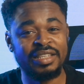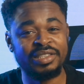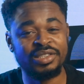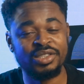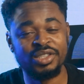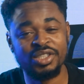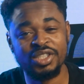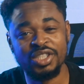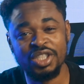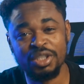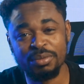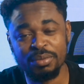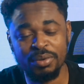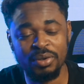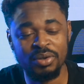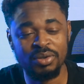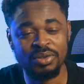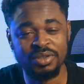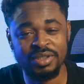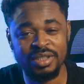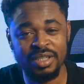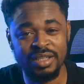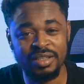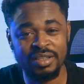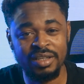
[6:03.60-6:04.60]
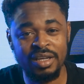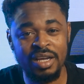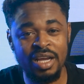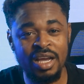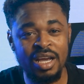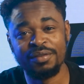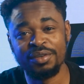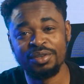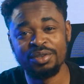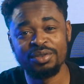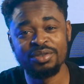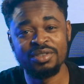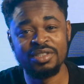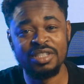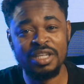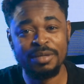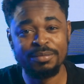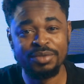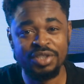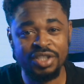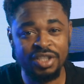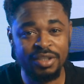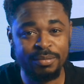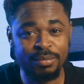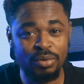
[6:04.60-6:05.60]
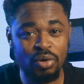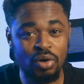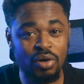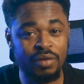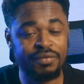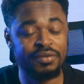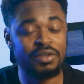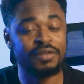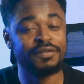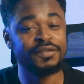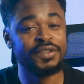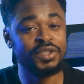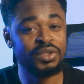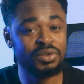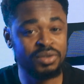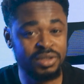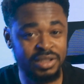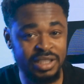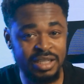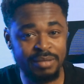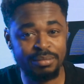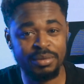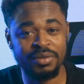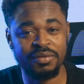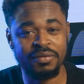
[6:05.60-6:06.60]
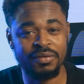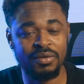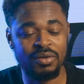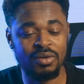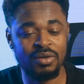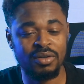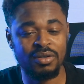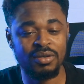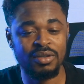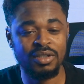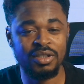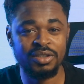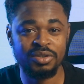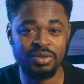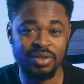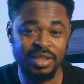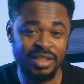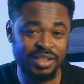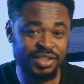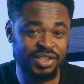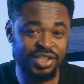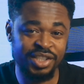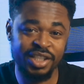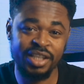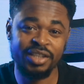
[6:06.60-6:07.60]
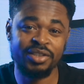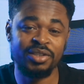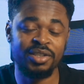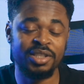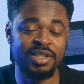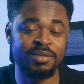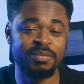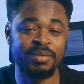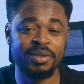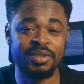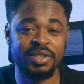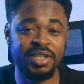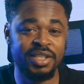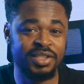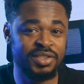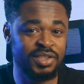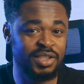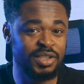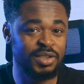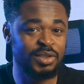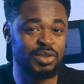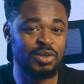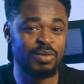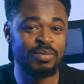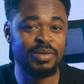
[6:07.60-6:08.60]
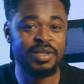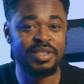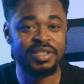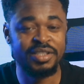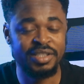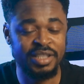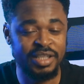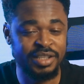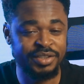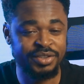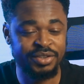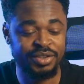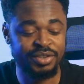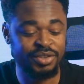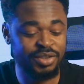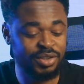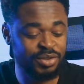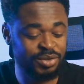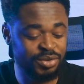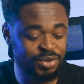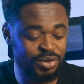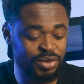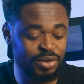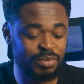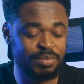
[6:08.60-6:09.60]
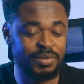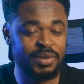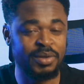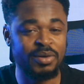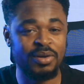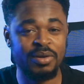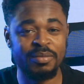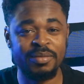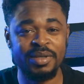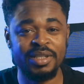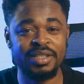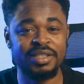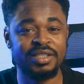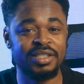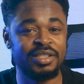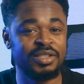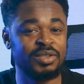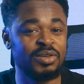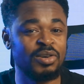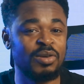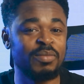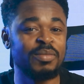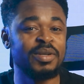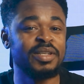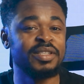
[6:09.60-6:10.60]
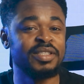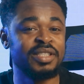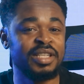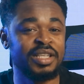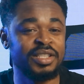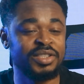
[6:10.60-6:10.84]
and cheap hosting. If you use Namecheap or if you've used them before, you can share your experience in the comment section. Just drop the comments in the comment